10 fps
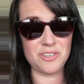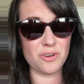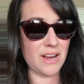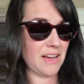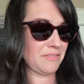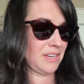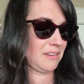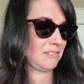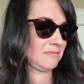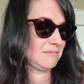you're
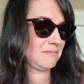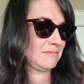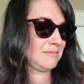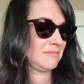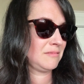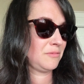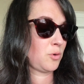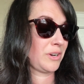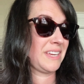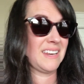having
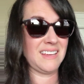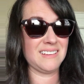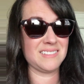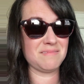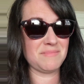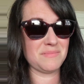or getting